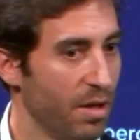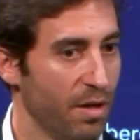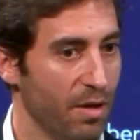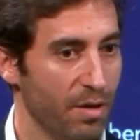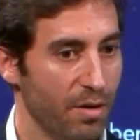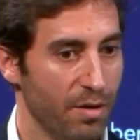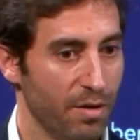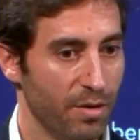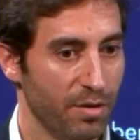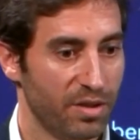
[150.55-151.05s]

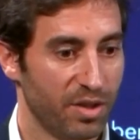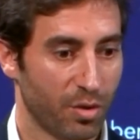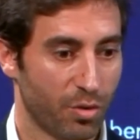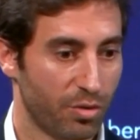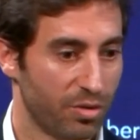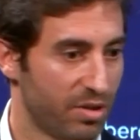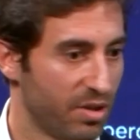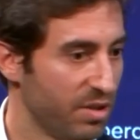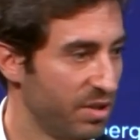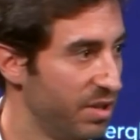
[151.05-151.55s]
Uh,
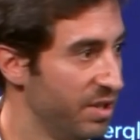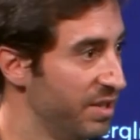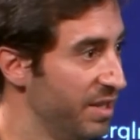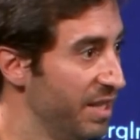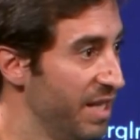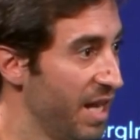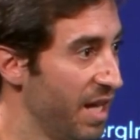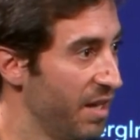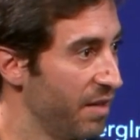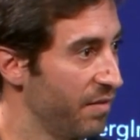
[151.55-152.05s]
circumstances
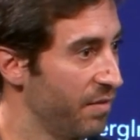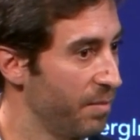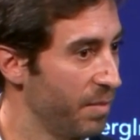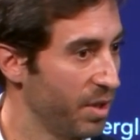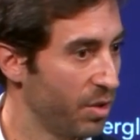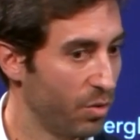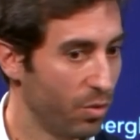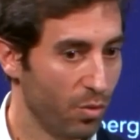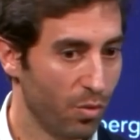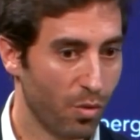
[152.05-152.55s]
in life
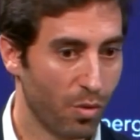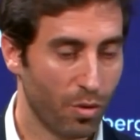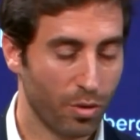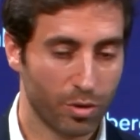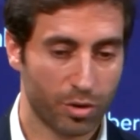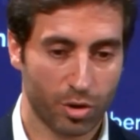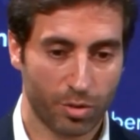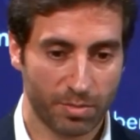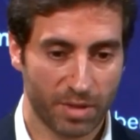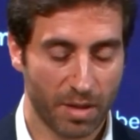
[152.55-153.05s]
make you uh,
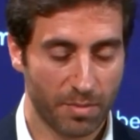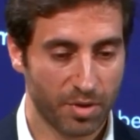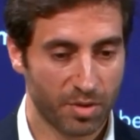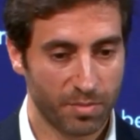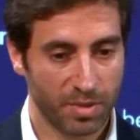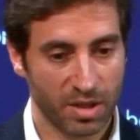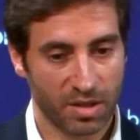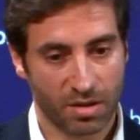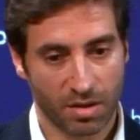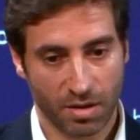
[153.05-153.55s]
sometimes
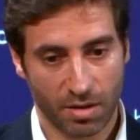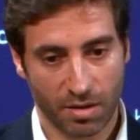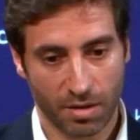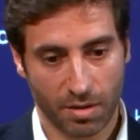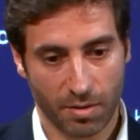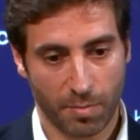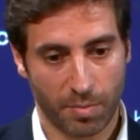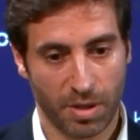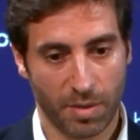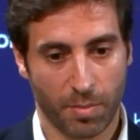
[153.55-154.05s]
meet
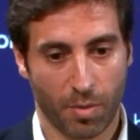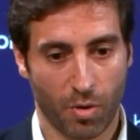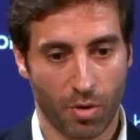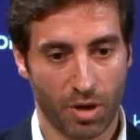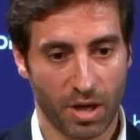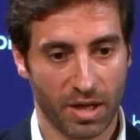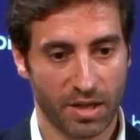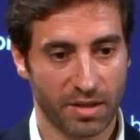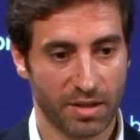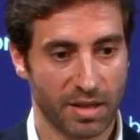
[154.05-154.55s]
uh,
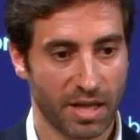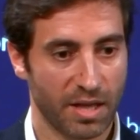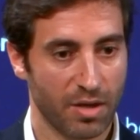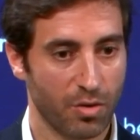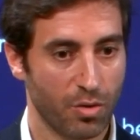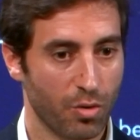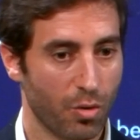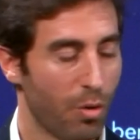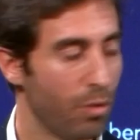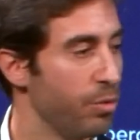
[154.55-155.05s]
people and then
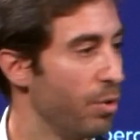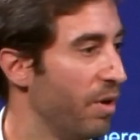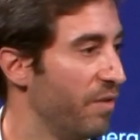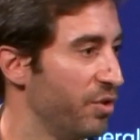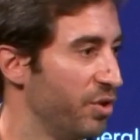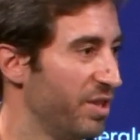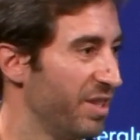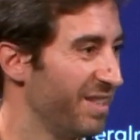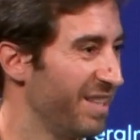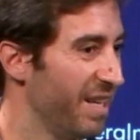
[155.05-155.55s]
you know you have a
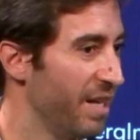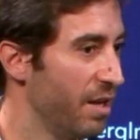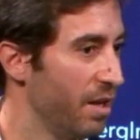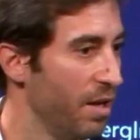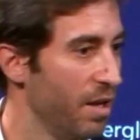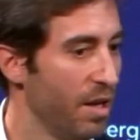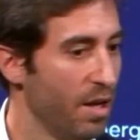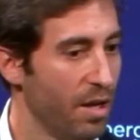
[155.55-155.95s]
certain uh,